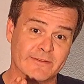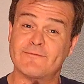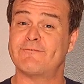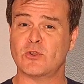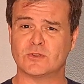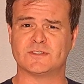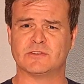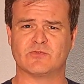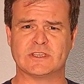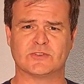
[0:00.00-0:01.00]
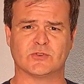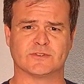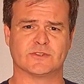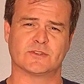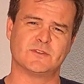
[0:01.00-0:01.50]
and focusing
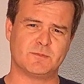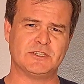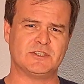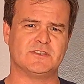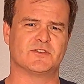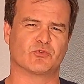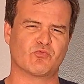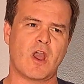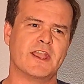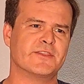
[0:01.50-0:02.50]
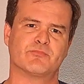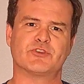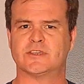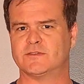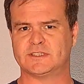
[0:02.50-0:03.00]
resources on species that are right at the
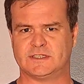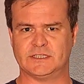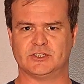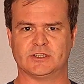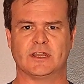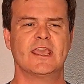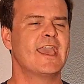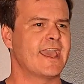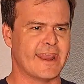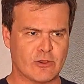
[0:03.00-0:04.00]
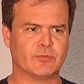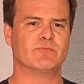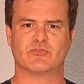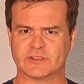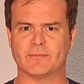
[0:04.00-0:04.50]
brink of extinction and
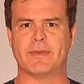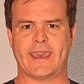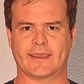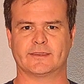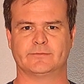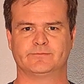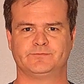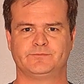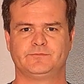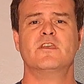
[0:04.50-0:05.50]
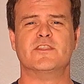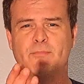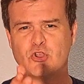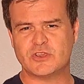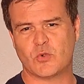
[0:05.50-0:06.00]
helping bring them back. The
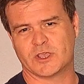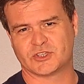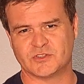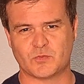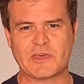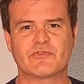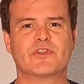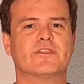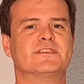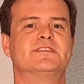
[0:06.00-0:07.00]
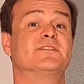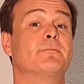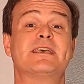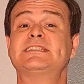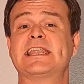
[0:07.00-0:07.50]
burning question is whether or not this is the
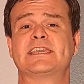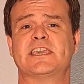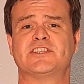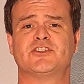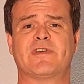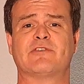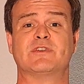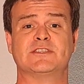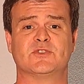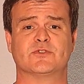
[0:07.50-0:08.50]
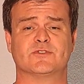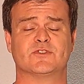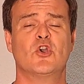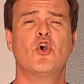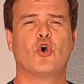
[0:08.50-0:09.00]
best allocation of our
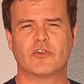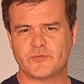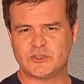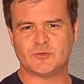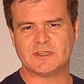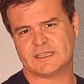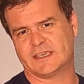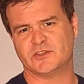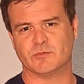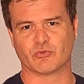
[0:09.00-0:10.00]
resources, or if we should be taking a